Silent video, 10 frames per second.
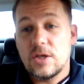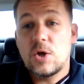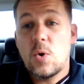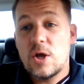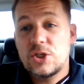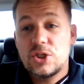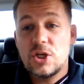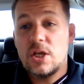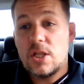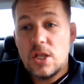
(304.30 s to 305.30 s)
the
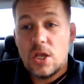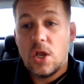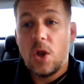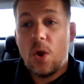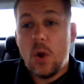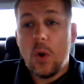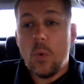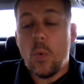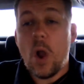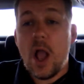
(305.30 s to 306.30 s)
question
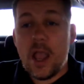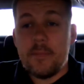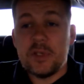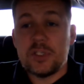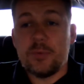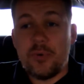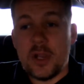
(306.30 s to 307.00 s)
why, Mr.